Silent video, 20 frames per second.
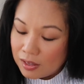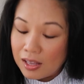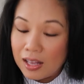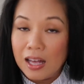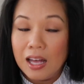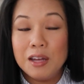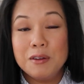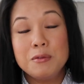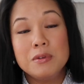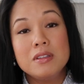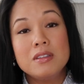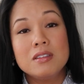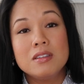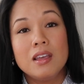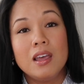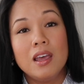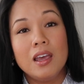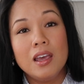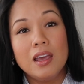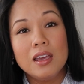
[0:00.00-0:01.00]
I would
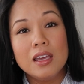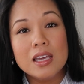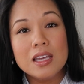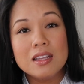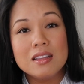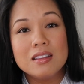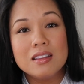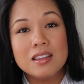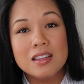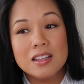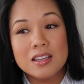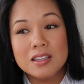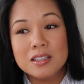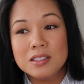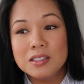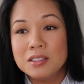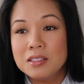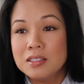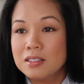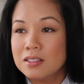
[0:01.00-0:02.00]
say in
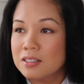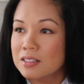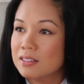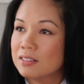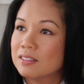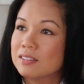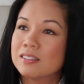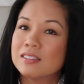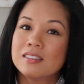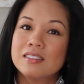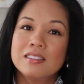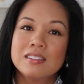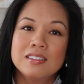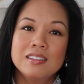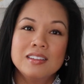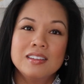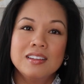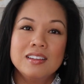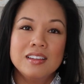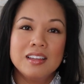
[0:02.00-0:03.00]
this
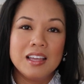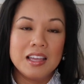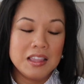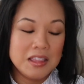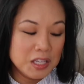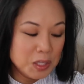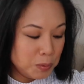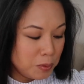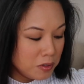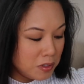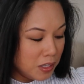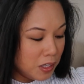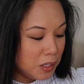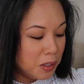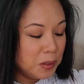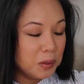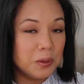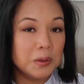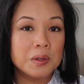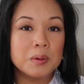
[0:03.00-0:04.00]

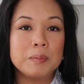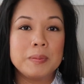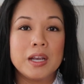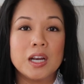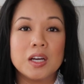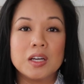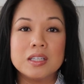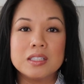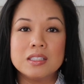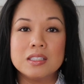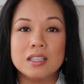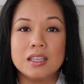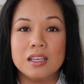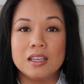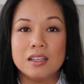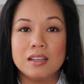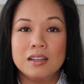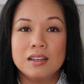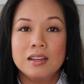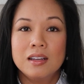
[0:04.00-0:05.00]
particular
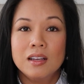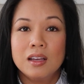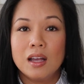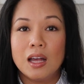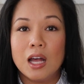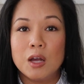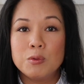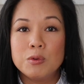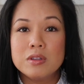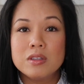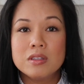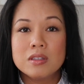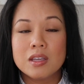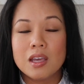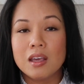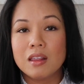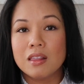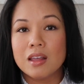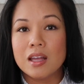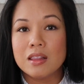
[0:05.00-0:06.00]
comparison, I would
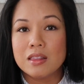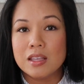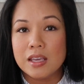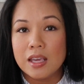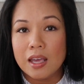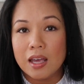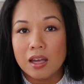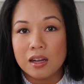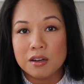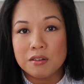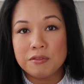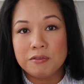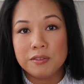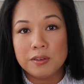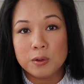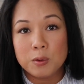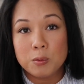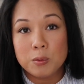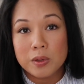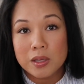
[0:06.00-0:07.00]
say that the
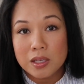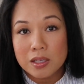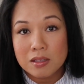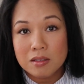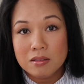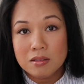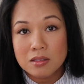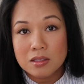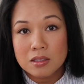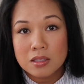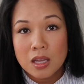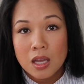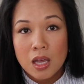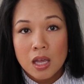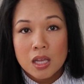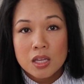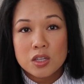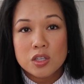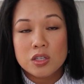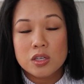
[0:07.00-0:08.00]
Ainifeel wins,
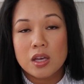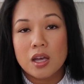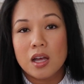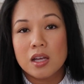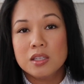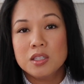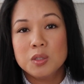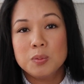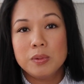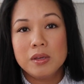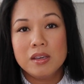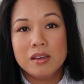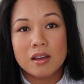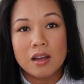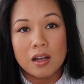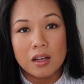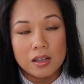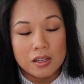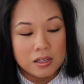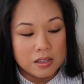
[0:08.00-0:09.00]
just
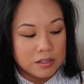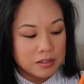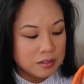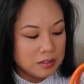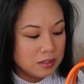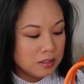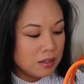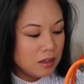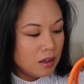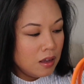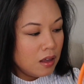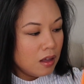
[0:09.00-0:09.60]
because